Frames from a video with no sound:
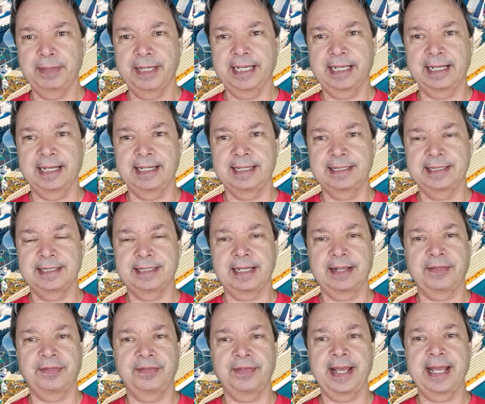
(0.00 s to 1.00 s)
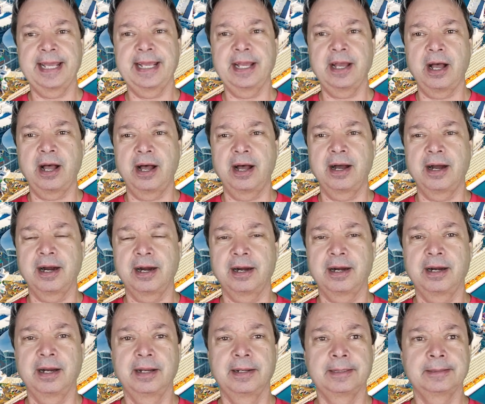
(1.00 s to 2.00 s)
because they
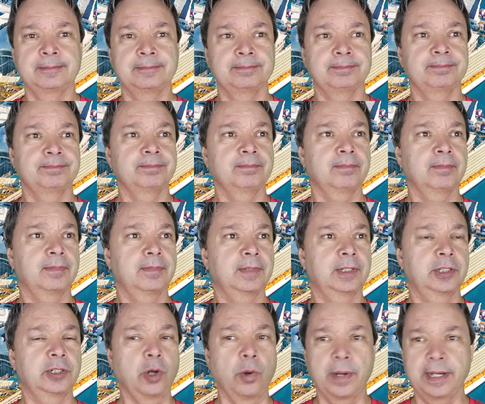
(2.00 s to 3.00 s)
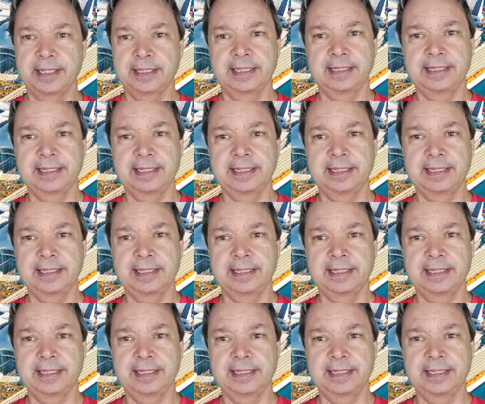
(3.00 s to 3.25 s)
are going